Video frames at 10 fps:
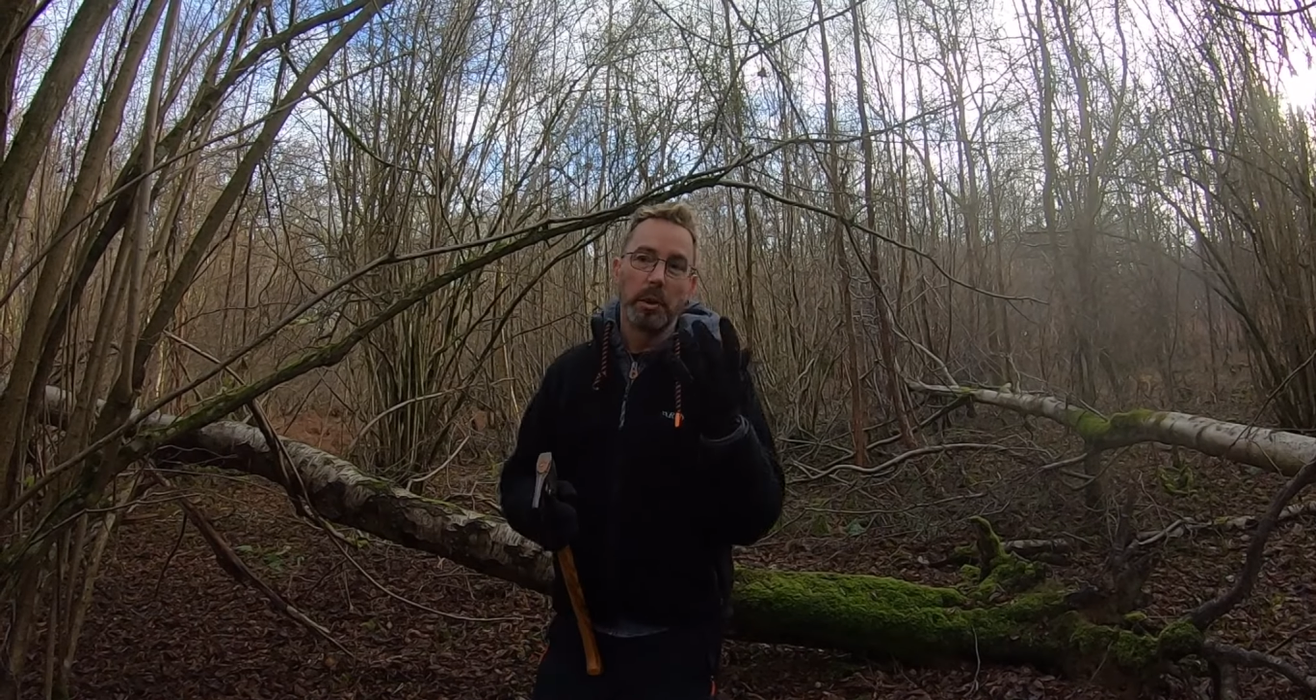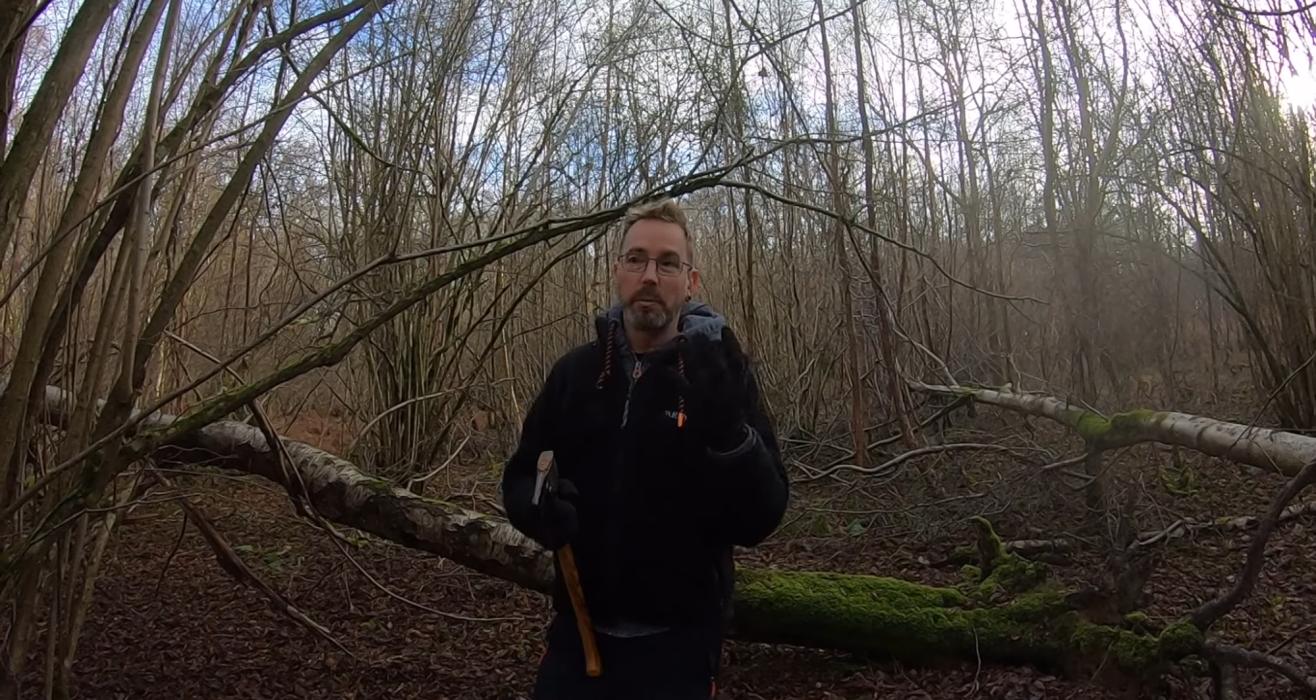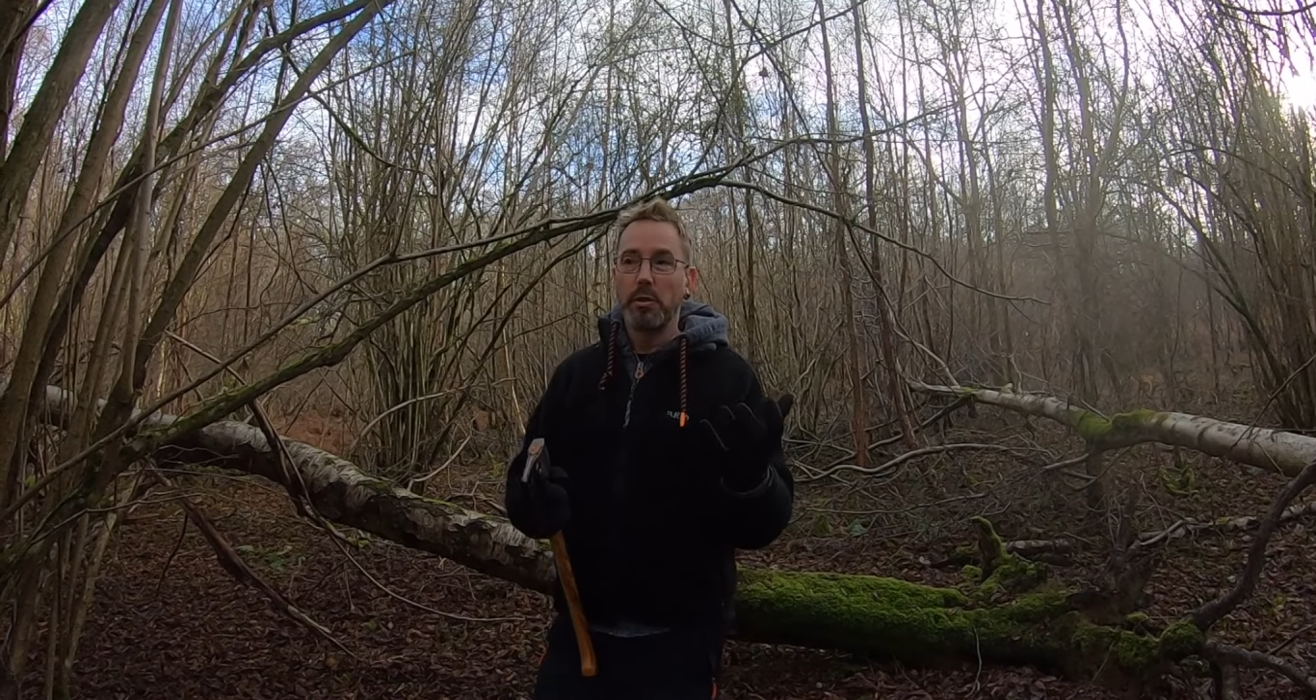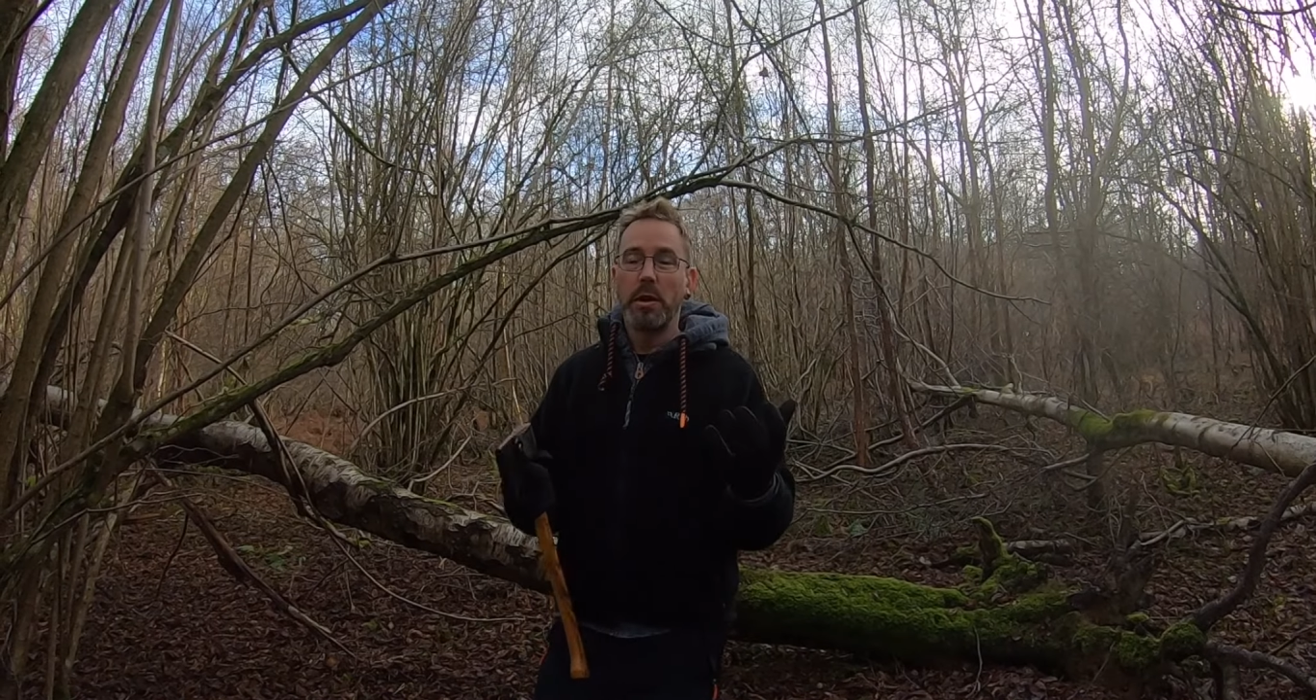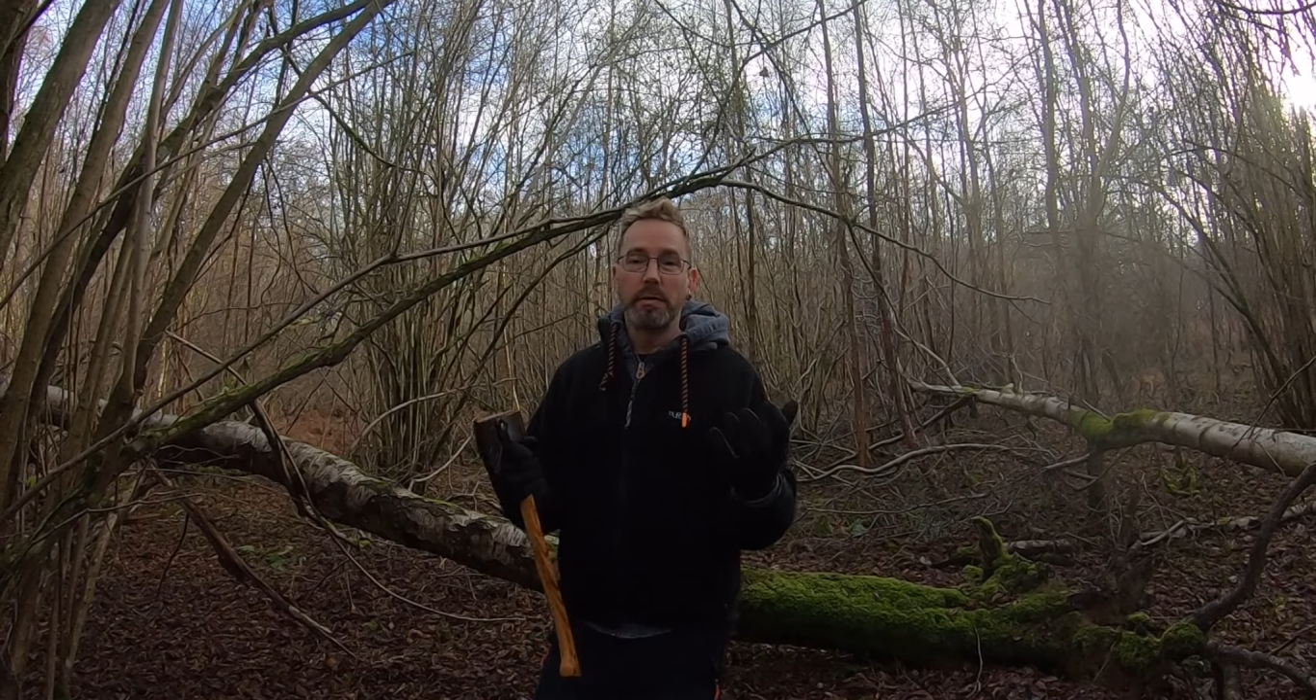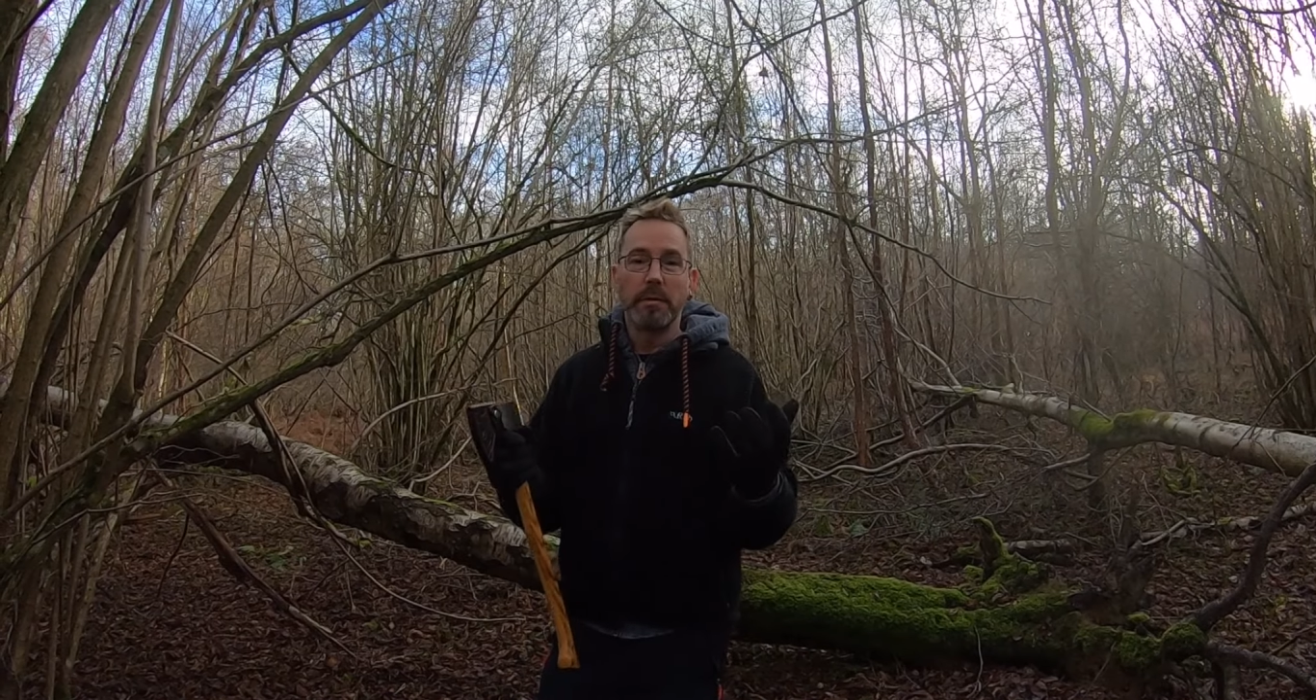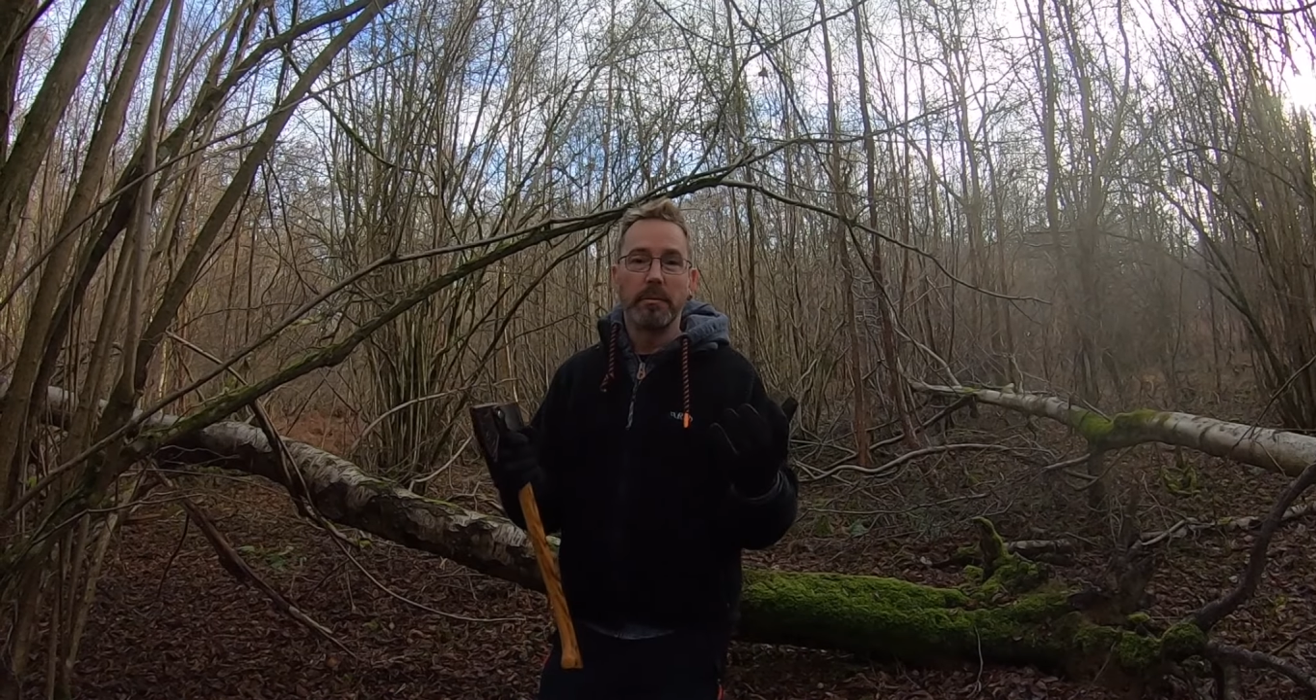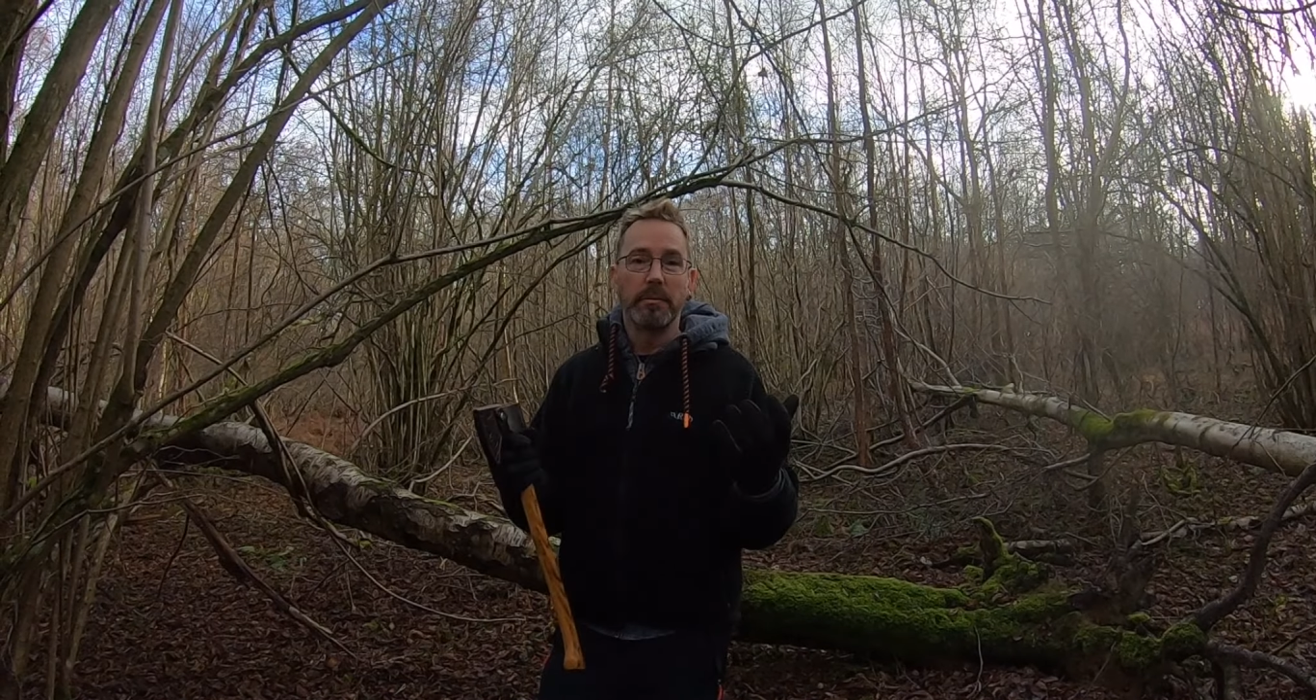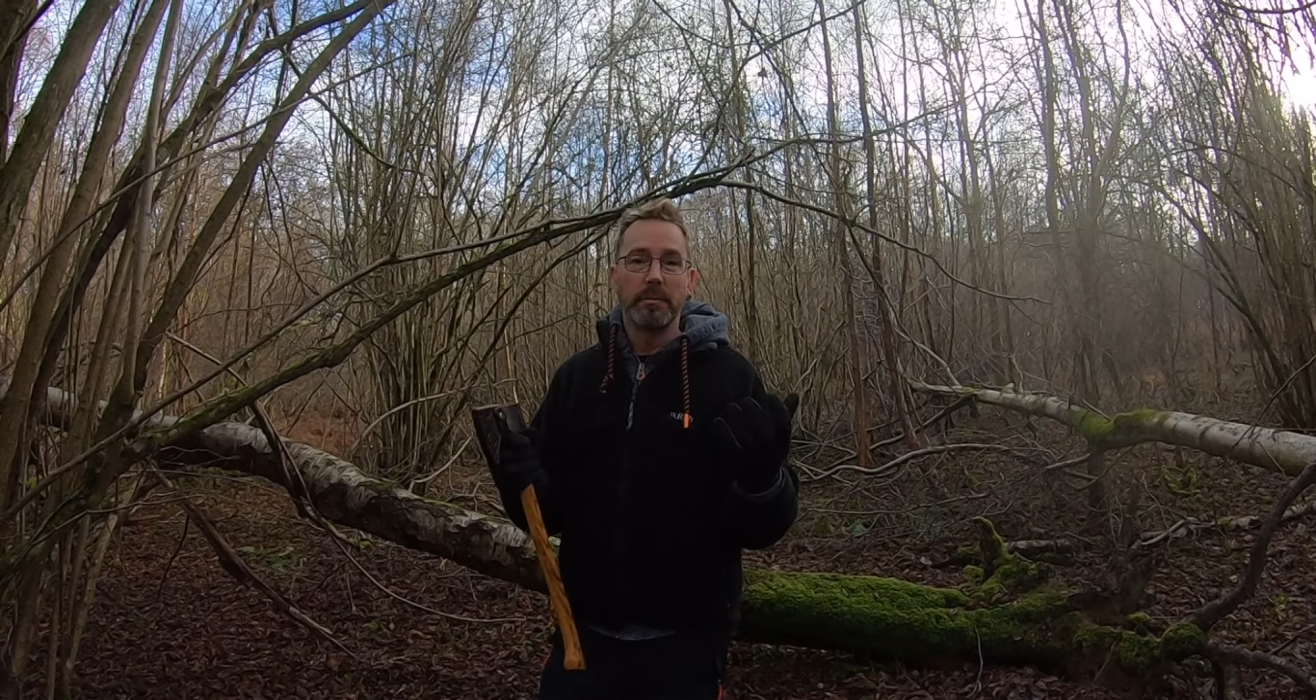when I'm driving,